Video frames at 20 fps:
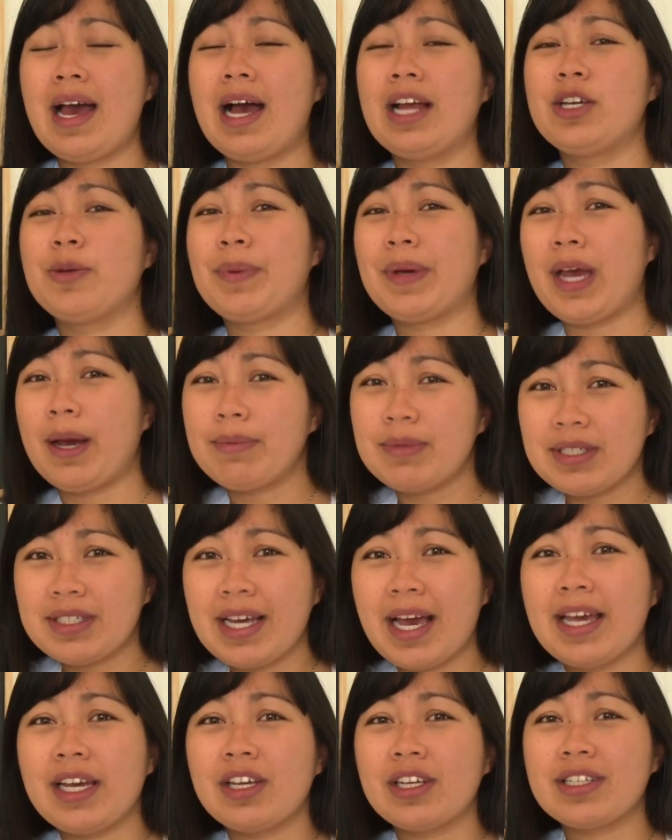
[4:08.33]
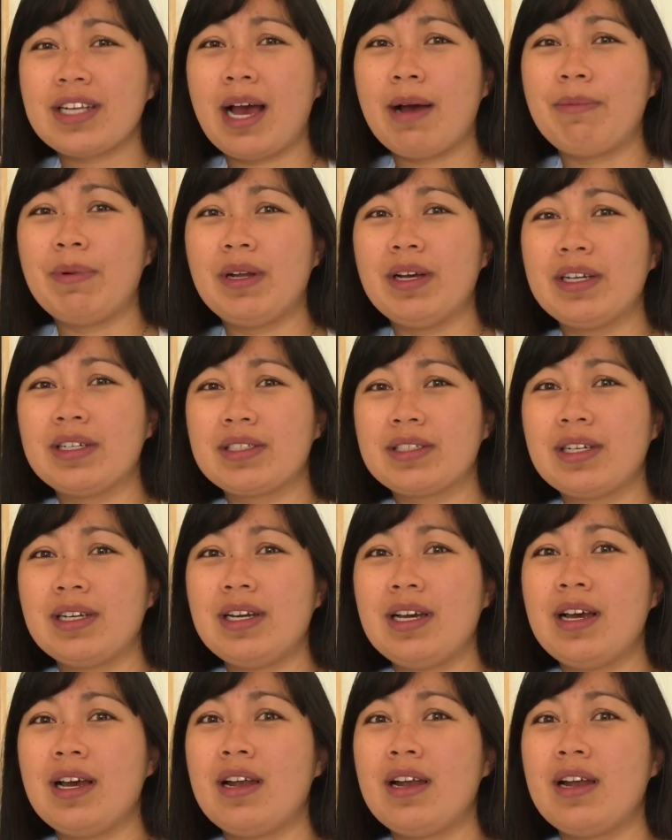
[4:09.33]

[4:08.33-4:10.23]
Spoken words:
and you'll be able to take your tablets